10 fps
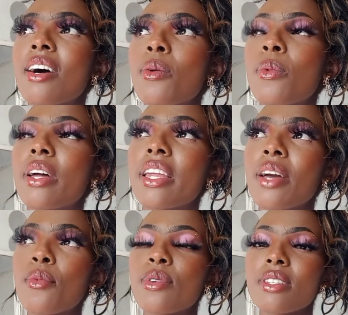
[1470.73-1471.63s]
when
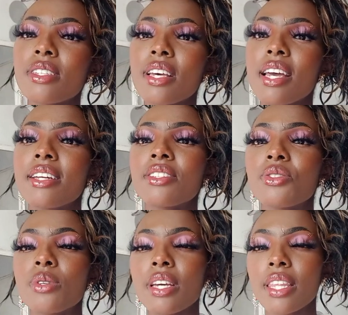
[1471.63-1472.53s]
I was
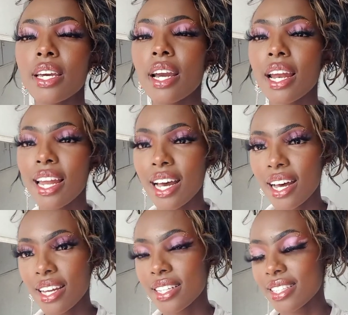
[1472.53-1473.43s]
entering the
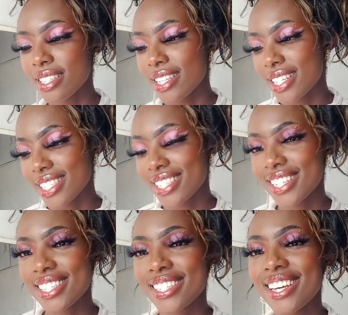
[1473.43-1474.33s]
class, there's this